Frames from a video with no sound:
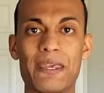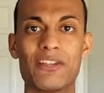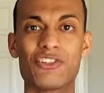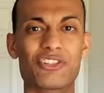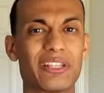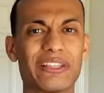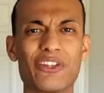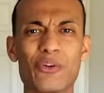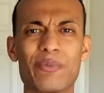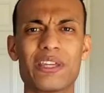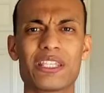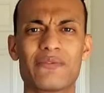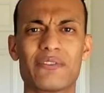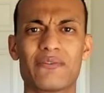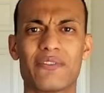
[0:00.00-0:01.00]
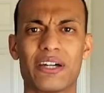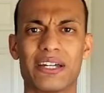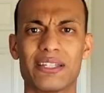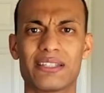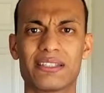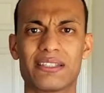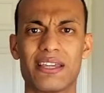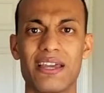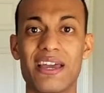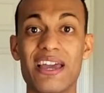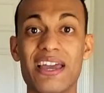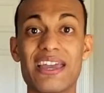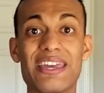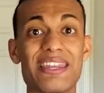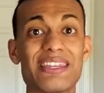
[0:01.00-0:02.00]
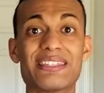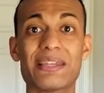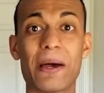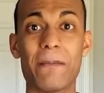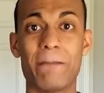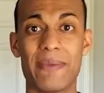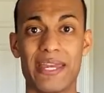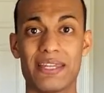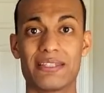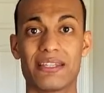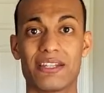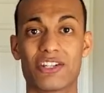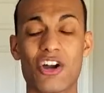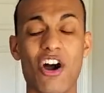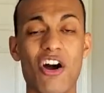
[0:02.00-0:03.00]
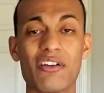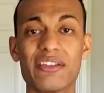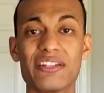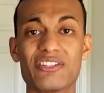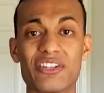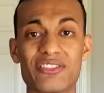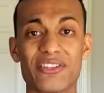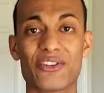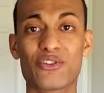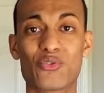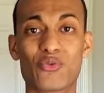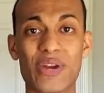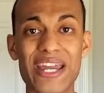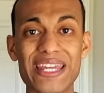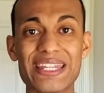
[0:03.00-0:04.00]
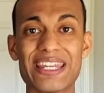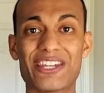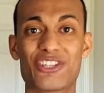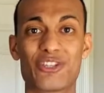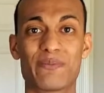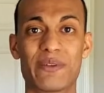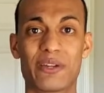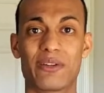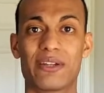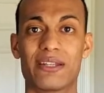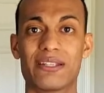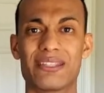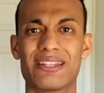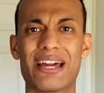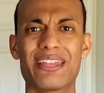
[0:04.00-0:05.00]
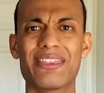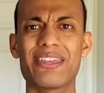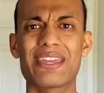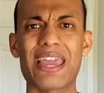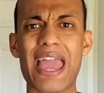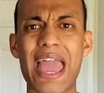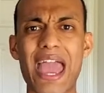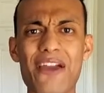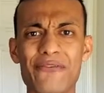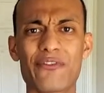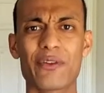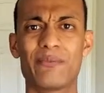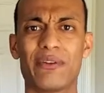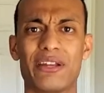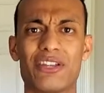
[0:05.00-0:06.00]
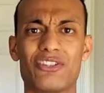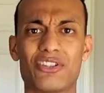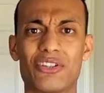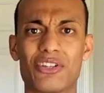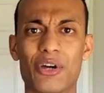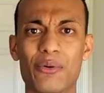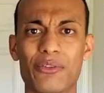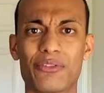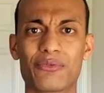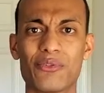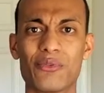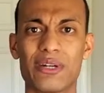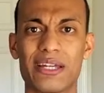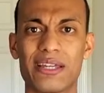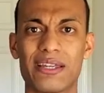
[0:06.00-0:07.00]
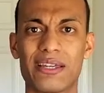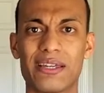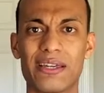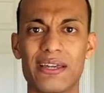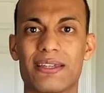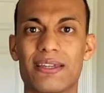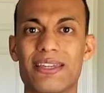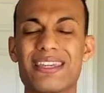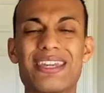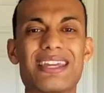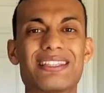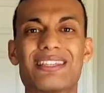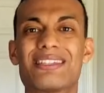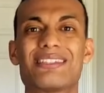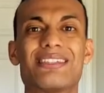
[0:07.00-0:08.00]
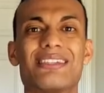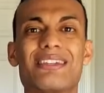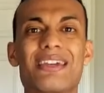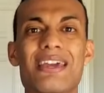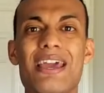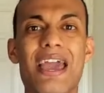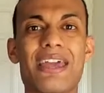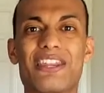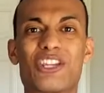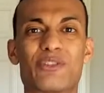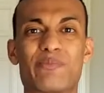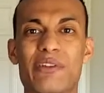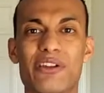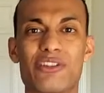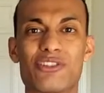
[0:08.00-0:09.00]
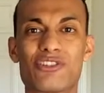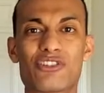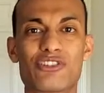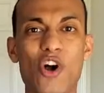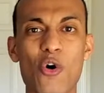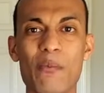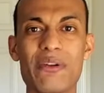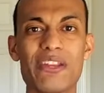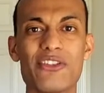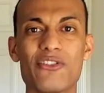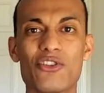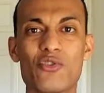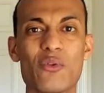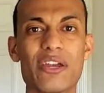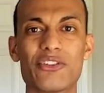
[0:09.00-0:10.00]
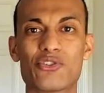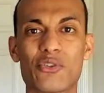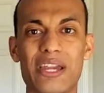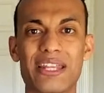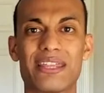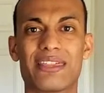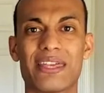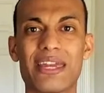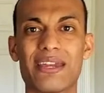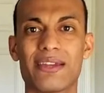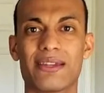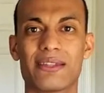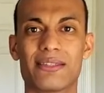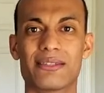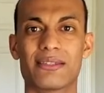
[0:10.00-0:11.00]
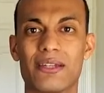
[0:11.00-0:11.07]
Just a little piece of advice. It is amazing. College is a great experience, and I think everybody should go through it. You get to see and experience so many new and great things.